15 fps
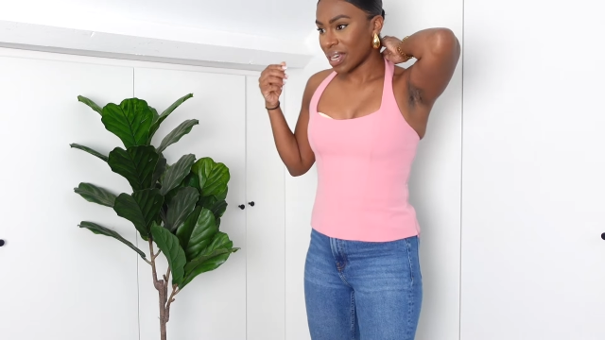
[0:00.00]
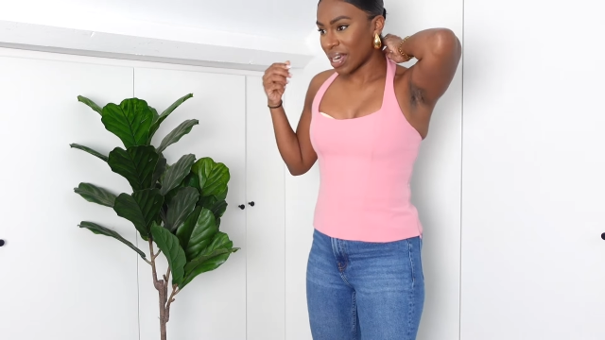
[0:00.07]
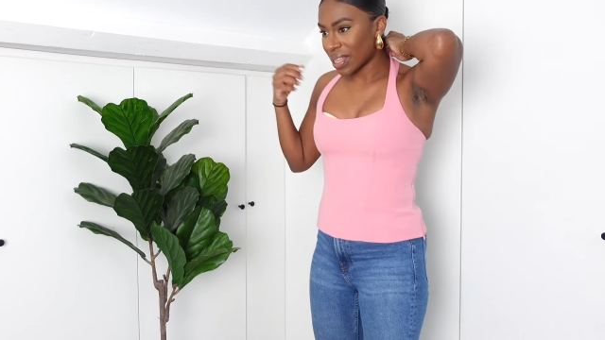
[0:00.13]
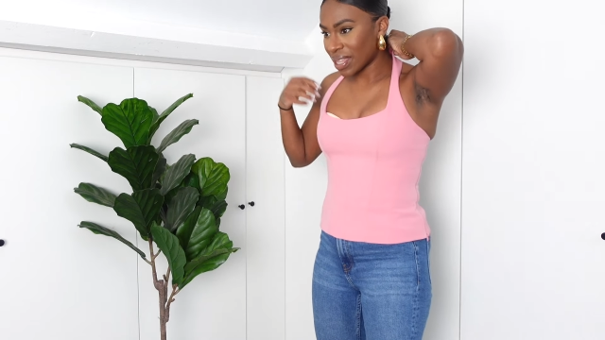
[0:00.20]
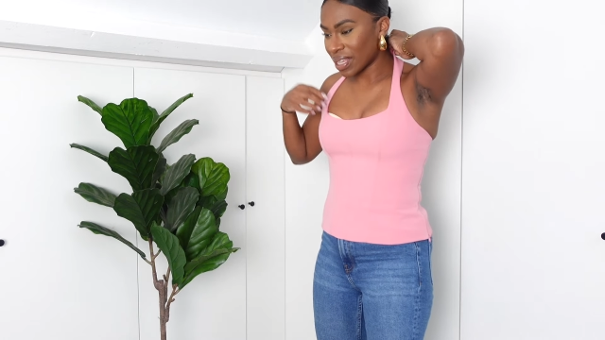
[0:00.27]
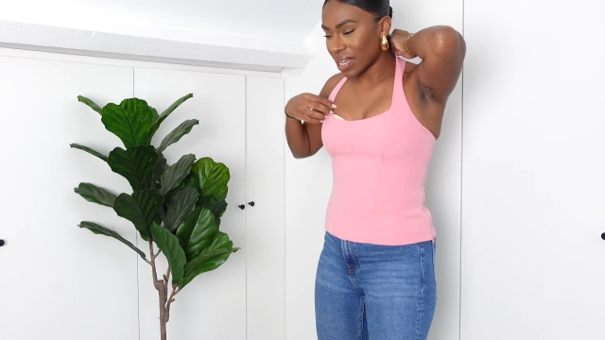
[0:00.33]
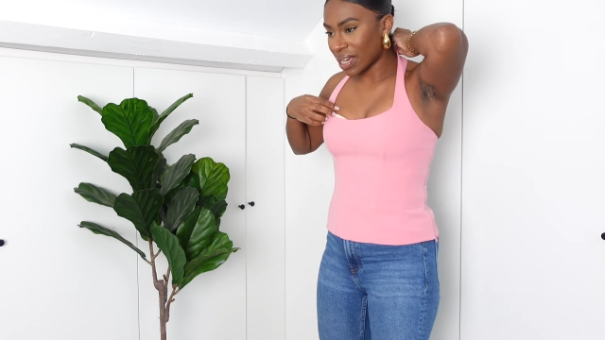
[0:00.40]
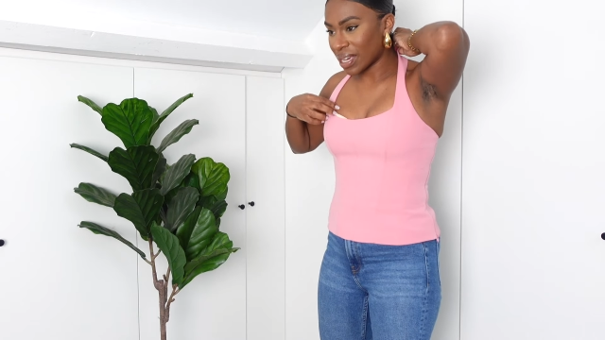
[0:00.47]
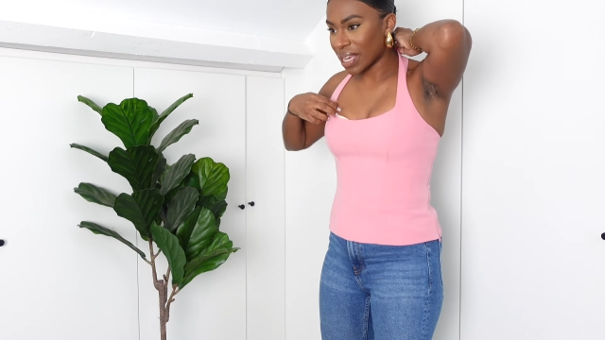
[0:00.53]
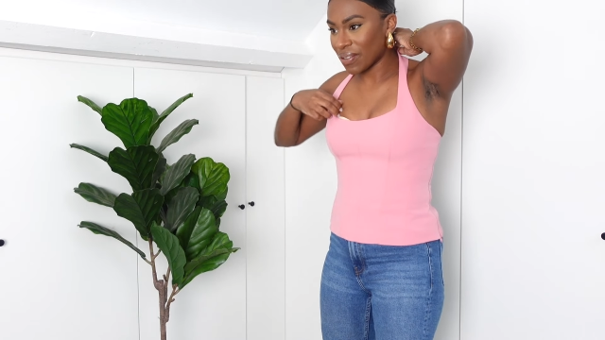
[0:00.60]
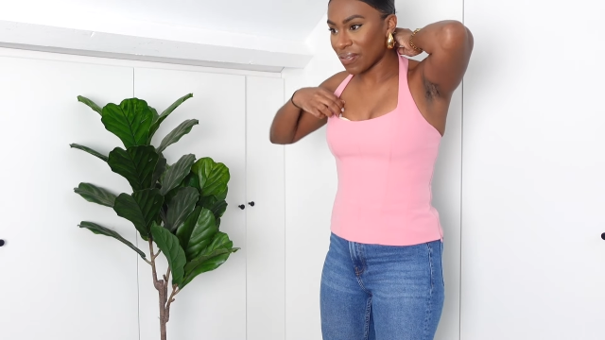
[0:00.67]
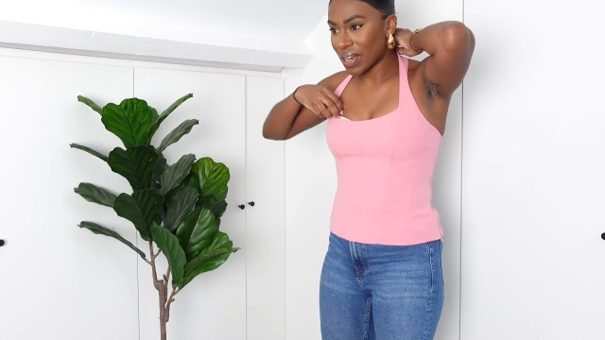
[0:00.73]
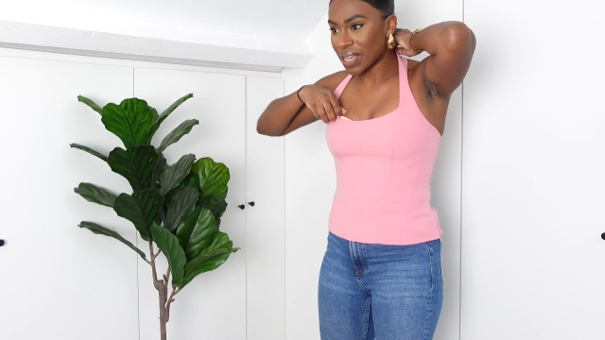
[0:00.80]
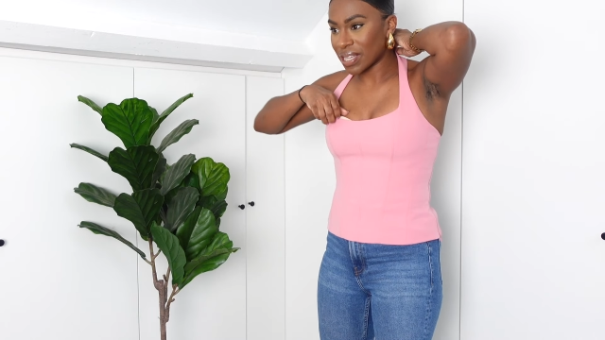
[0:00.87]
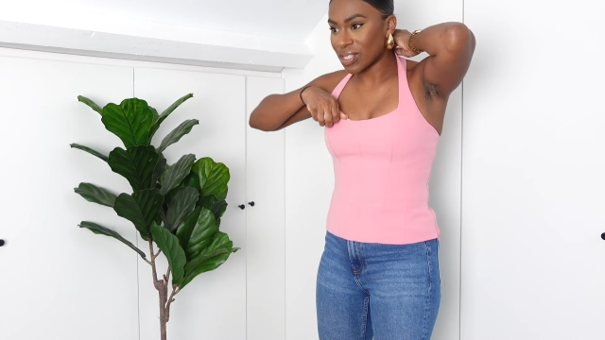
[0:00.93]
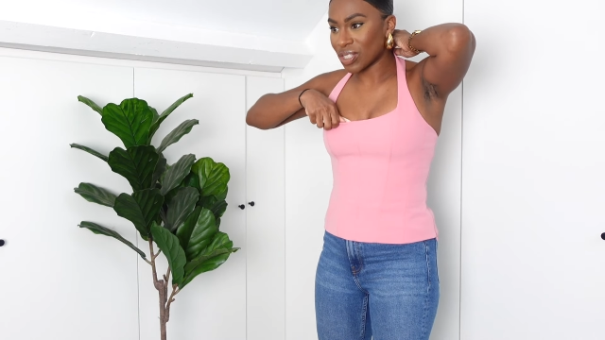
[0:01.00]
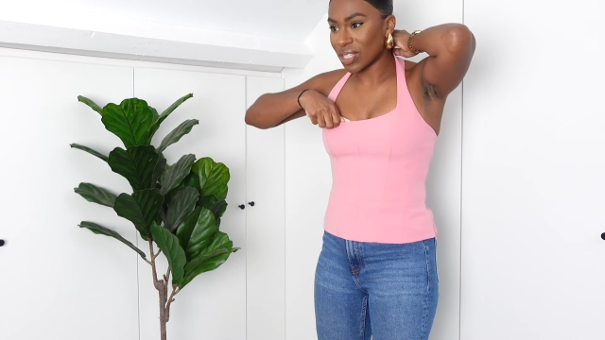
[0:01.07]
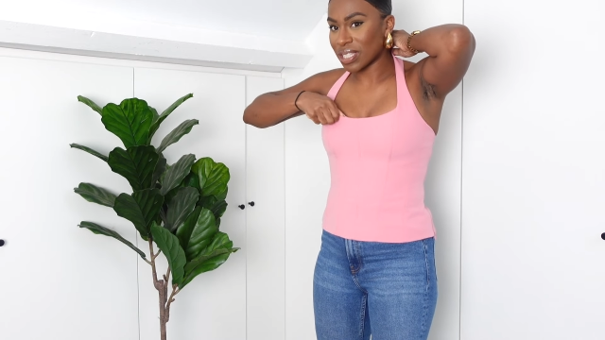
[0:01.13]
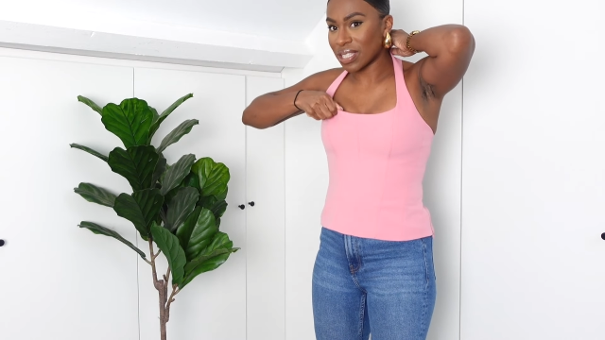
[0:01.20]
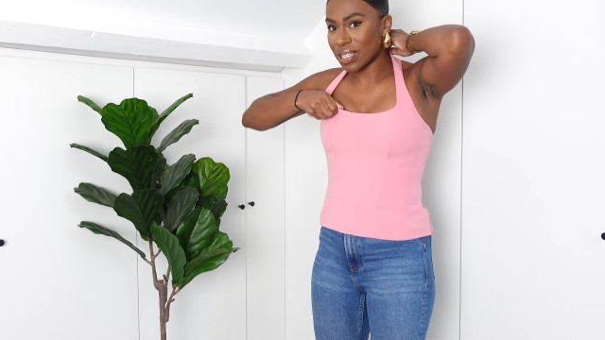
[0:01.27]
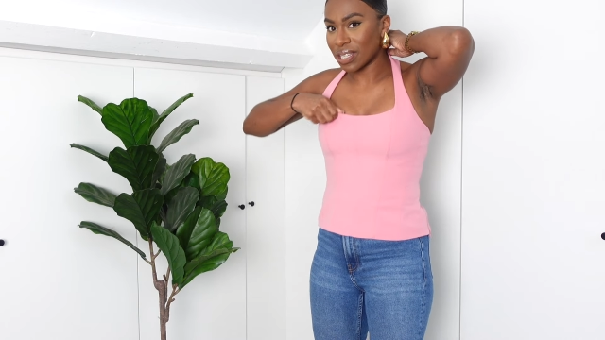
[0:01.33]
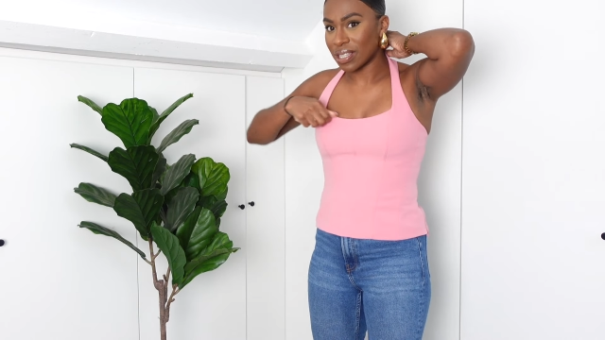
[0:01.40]
I think I could
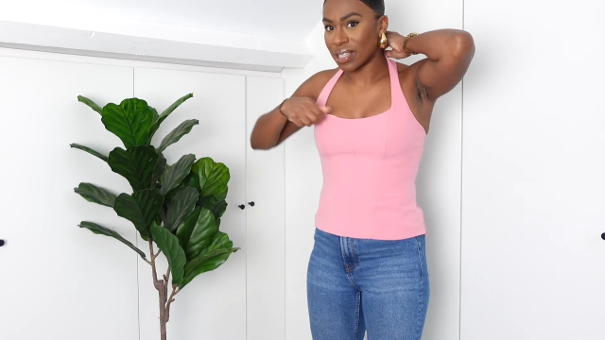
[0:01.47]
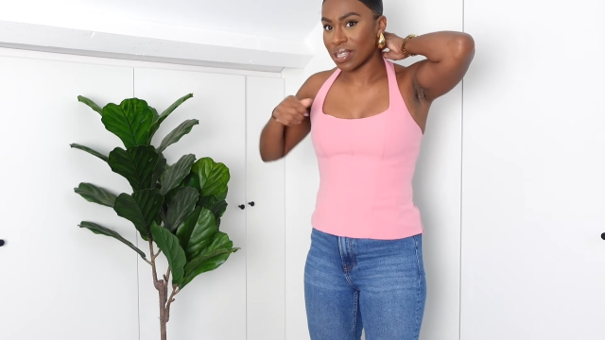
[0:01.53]
just